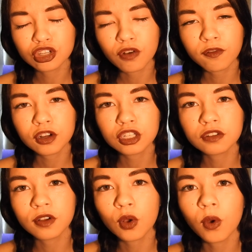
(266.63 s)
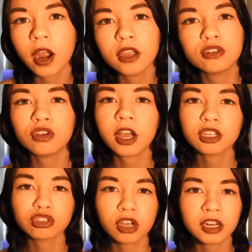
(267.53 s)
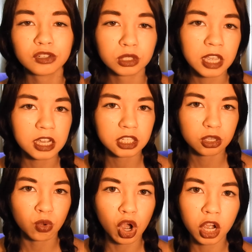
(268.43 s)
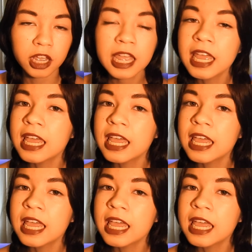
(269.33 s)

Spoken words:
So first of all, why are you guys trying to sexy walk?